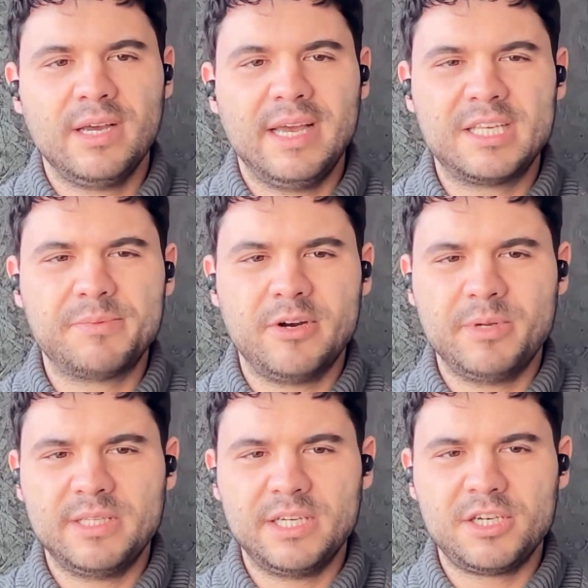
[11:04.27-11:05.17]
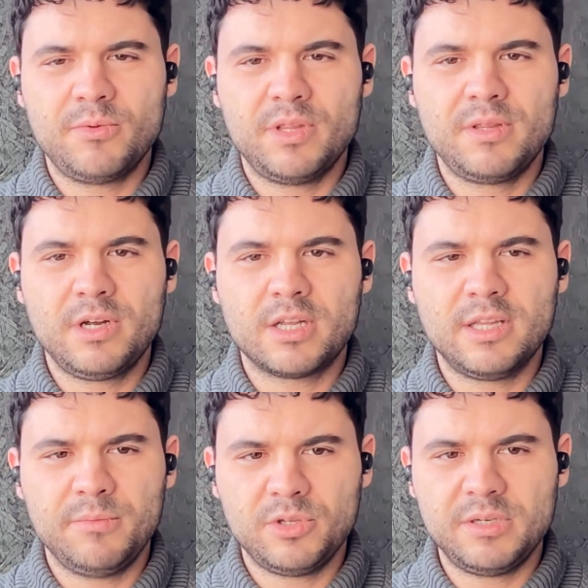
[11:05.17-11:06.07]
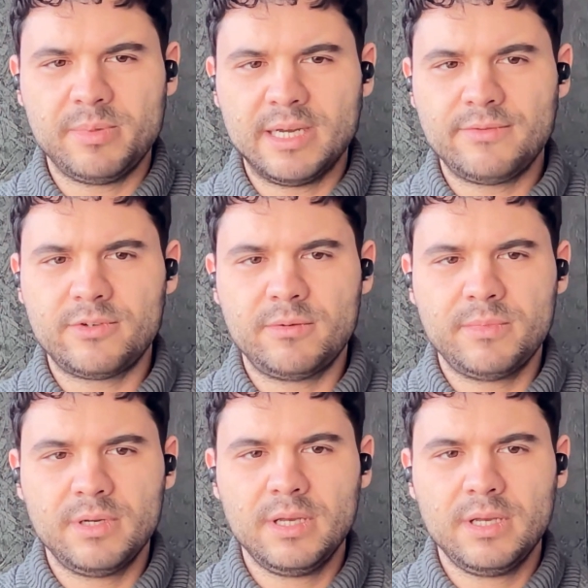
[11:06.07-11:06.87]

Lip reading: experimentation with Kotlin Multiplatform.